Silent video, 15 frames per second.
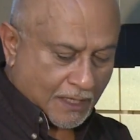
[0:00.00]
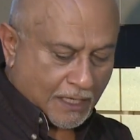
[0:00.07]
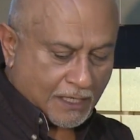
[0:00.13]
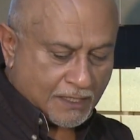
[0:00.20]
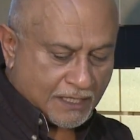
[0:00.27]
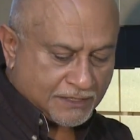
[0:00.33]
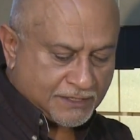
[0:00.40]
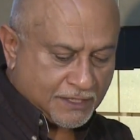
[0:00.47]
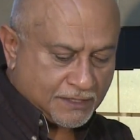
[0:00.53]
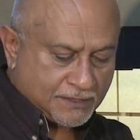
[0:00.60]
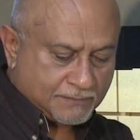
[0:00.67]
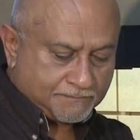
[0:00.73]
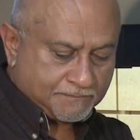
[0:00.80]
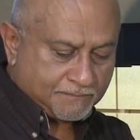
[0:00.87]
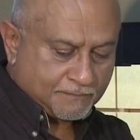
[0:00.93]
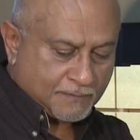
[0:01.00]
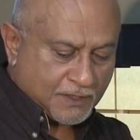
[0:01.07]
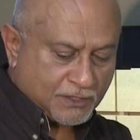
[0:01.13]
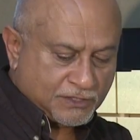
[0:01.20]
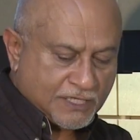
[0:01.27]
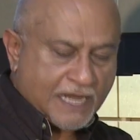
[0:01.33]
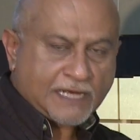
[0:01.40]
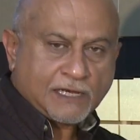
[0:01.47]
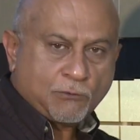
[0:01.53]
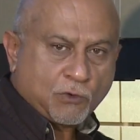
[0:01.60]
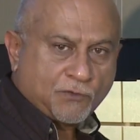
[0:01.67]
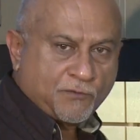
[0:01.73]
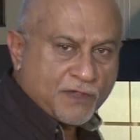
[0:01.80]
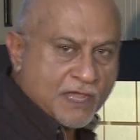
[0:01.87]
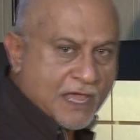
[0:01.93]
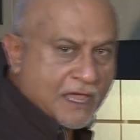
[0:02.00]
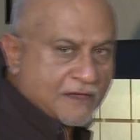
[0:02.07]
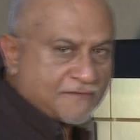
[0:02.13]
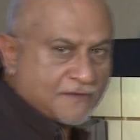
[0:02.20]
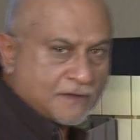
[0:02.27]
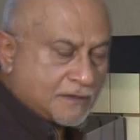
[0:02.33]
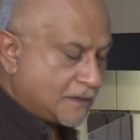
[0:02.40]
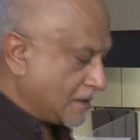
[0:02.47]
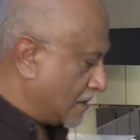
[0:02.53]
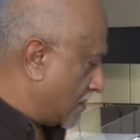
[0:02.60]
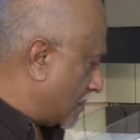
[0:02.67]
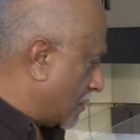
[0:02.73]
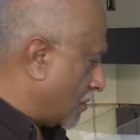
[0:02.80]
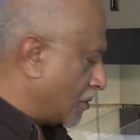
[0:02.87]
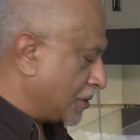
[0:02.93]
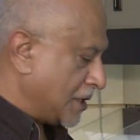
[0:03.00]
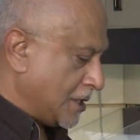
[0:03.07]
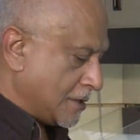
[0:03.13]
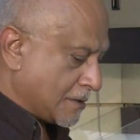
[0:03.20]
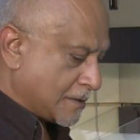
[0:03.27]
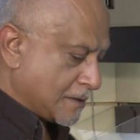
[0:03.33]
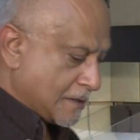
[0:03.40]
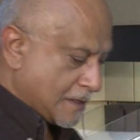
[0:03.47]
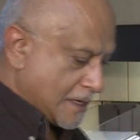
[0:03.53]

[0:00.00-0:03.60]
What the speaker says: and that says exactly what we have on here.